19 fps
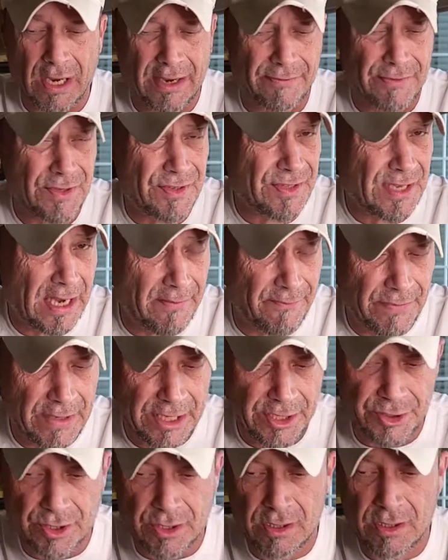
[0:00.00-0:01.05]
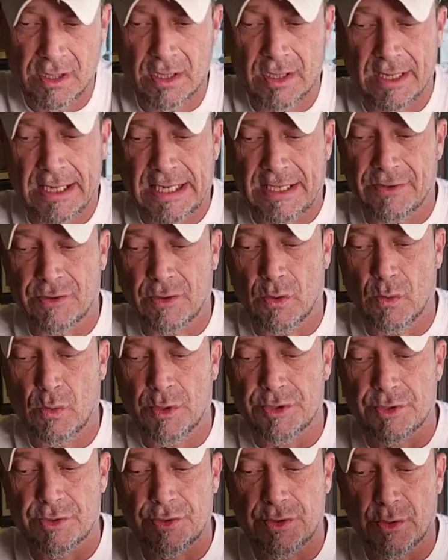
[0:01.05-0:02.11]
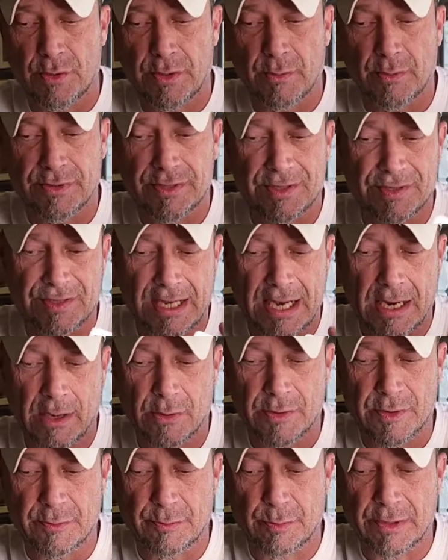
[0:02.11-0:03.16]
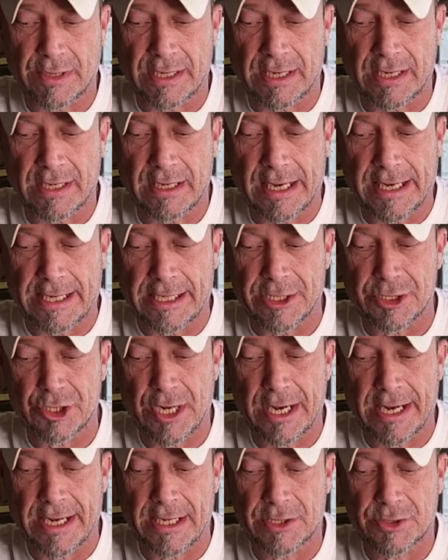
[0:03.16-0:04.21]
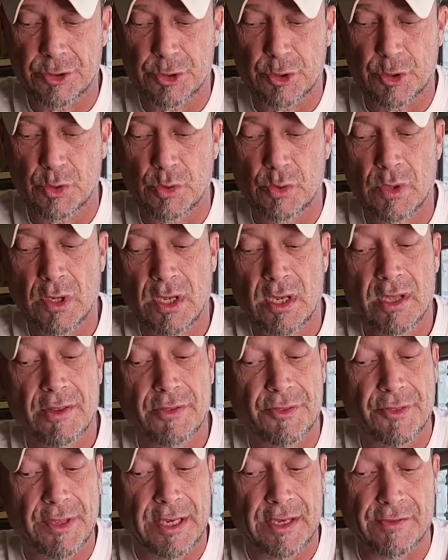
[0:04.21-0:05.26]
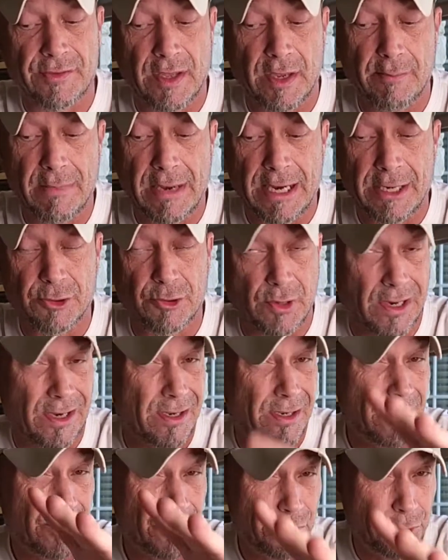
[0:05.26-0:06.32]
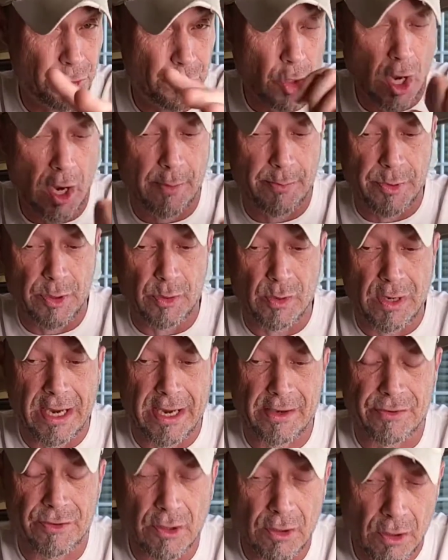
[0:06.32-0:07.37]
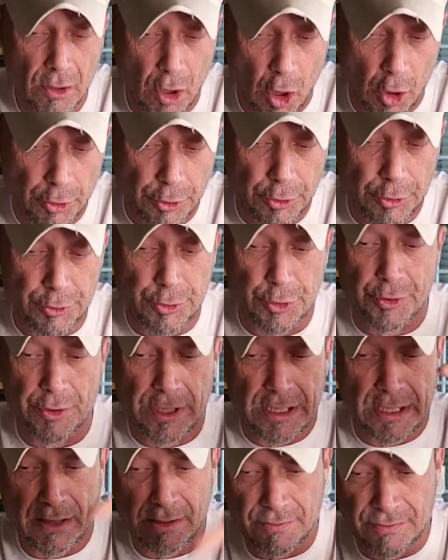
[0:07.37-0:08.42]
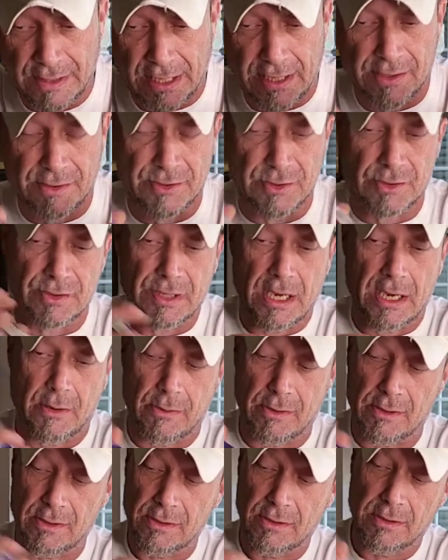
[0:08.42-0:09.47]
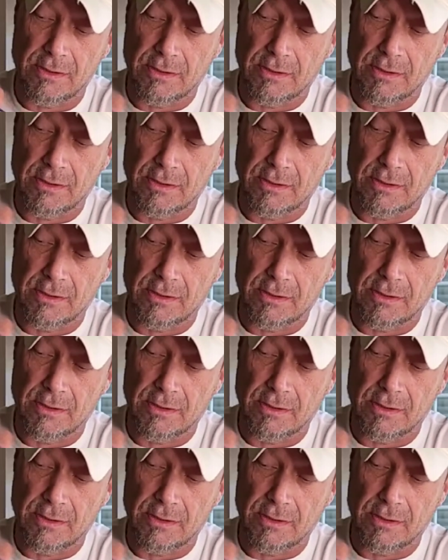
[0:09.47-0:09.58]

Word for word: have the same vision, and so what you're doing with this tower is bringing any change to things that might try to stop you guys on your journey. That is your tower.